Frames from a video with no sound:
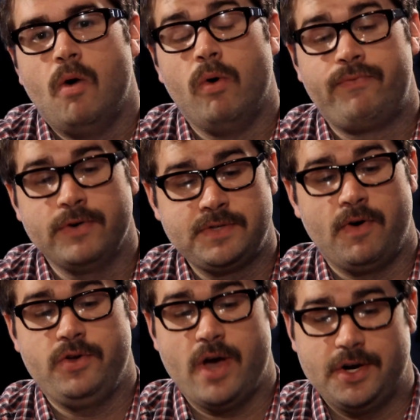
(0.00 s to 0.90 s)
Well, first of
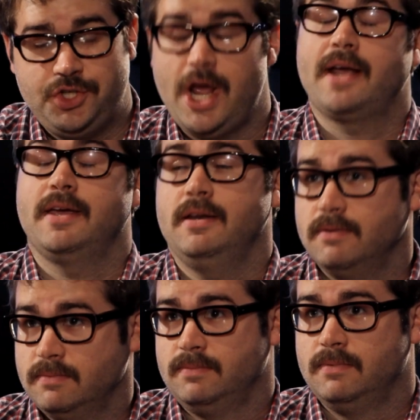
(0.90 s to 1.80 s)
all, you got to jack it.
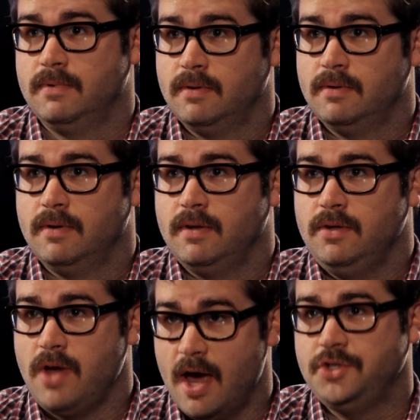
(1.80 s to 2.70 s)
Obviously.
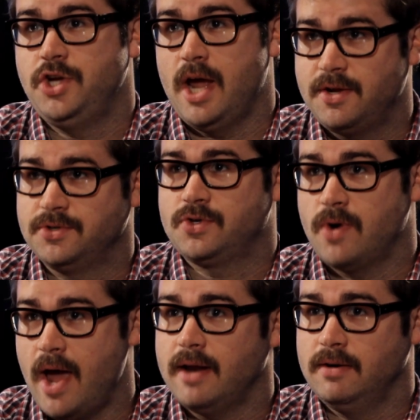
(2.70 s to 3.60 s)
You got to jack your
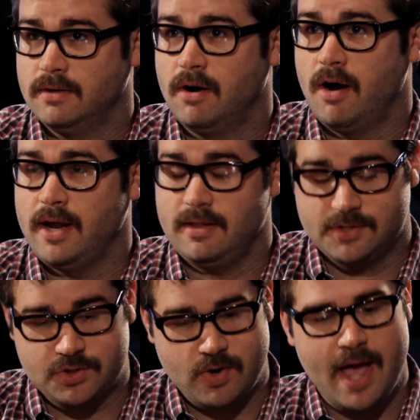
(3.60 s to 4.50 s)
strat. Right. All
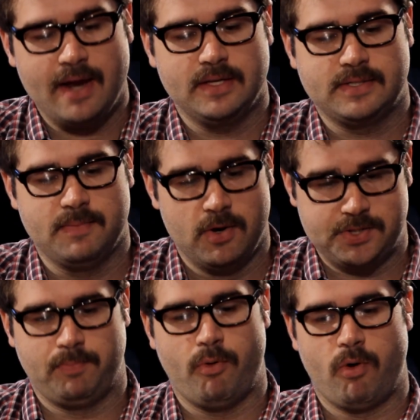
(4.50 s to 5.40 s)
right. Strat is the
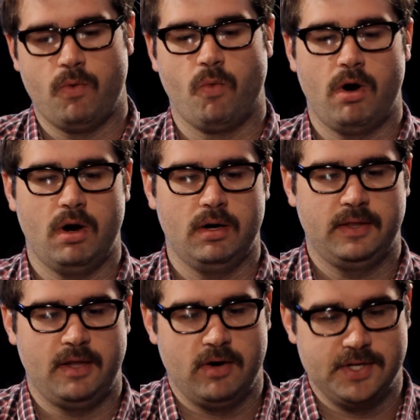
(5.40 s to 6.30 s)
most important word
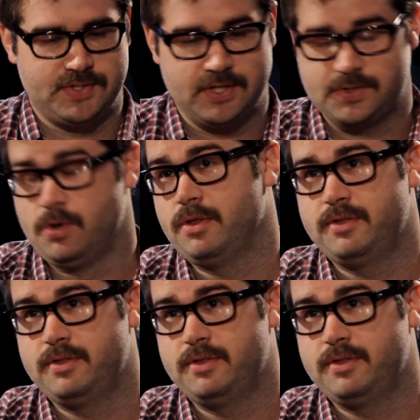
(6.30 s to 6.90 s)
that there is to this whole